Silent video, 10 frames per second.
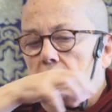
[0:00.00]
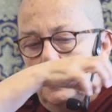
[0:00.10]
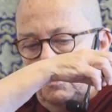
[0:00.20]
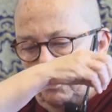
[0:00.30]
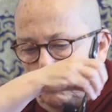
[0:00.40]

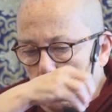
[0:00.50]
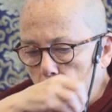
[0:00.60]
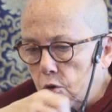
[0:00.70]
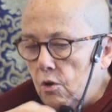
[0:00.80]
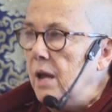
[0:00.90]
it's
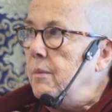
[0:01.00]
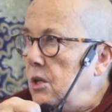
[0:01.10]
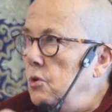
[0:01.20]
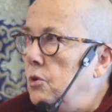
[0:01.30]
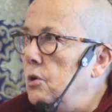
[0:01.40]

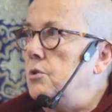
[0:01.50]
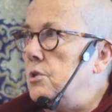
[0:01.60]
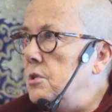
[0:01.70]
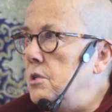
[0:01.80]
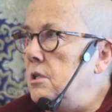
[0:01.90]
programming your
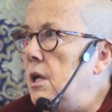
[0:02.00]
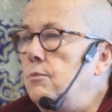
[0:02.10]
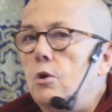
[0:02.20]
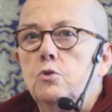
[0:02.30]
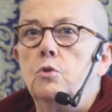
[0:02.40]
consciousness. And
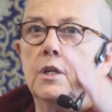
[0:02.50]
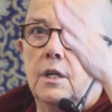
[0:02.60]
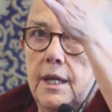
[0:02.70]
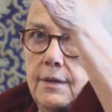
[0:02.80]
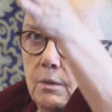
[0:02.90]
I'm not
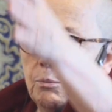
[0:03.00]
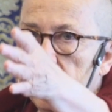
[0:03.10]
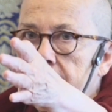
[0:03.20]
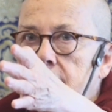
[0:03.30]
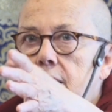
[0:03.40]
talking again the
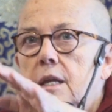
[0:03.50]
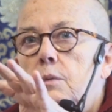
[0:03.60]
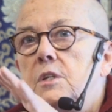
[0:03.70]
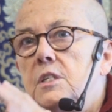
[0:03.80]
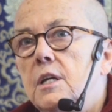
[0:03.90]
brain
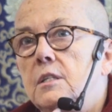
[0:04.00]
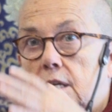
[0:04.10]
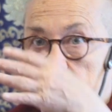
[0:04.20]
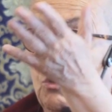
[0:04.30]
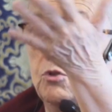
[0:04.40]
here. We're discuss-
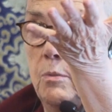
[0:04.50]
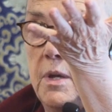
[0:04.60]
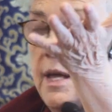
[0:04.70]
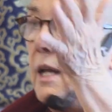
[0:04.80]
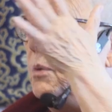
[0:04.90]
it can also
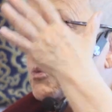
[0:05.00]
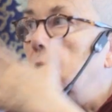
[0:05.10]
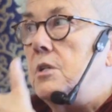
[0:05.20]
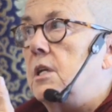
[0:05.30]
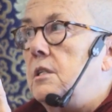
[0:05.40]
be that, but we're
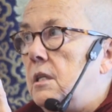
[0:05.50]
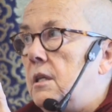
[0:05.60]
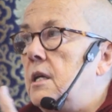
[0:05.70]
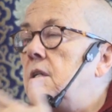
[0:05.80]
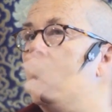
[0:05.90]
not discussing
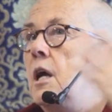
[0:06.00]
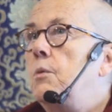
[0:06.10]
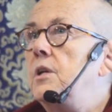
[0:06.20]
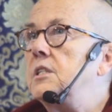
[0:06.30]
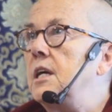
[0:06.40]
that.
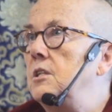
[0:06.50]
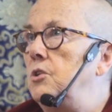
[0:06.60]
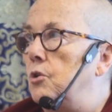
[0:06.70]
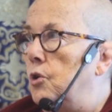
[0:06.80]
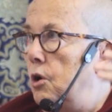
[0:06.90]
We're
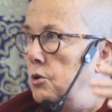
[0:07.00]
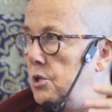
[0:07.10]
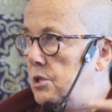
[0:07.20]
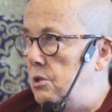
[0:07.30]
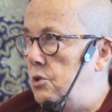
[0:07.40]
discussing your
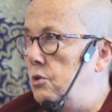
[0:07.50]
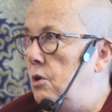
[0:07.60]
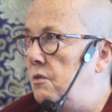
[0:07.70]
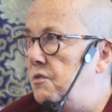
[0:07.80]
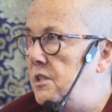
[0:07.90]
consciousness, your
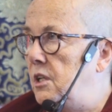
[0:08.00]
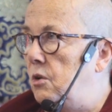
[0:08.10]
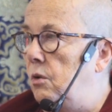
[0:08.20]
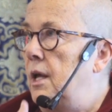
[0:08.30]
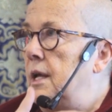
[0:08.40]
non
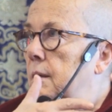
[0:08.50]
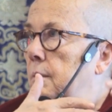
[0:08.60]
physical